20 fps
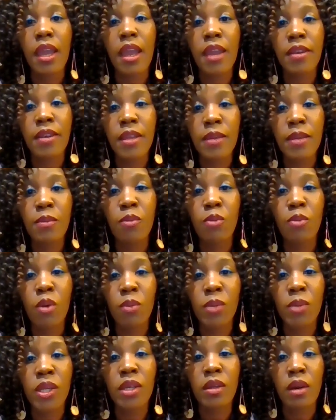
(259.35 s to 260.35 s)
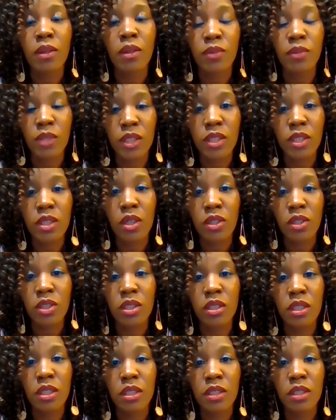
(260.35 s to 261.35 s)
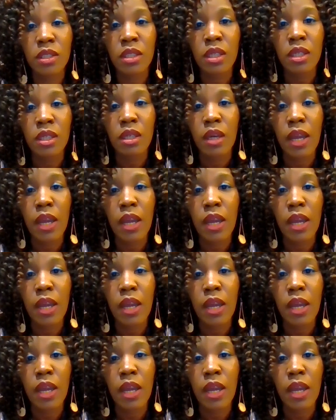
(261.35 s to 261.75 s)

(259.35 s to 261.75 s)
any woman on this continent